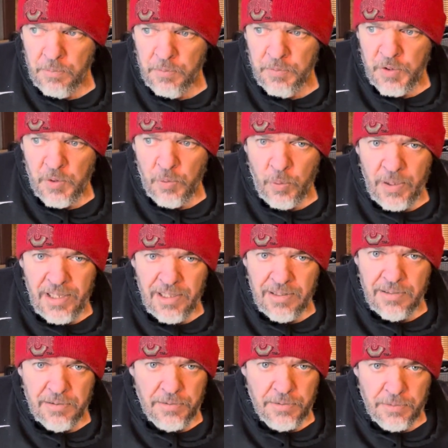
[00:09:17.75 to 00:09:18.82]
for
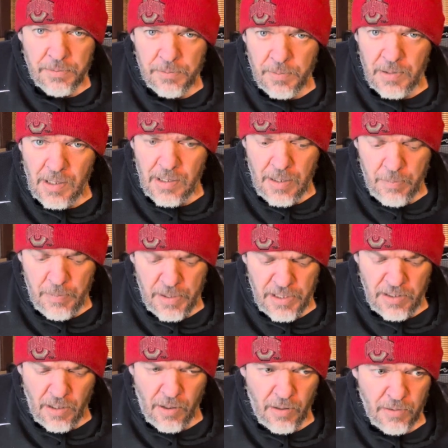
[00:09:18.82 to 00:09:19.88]
weeks. I mean,
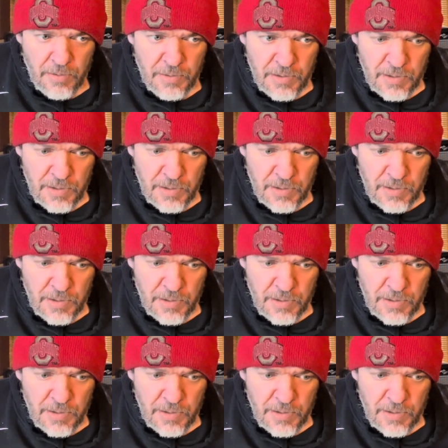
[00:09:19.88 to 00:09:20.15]
I'll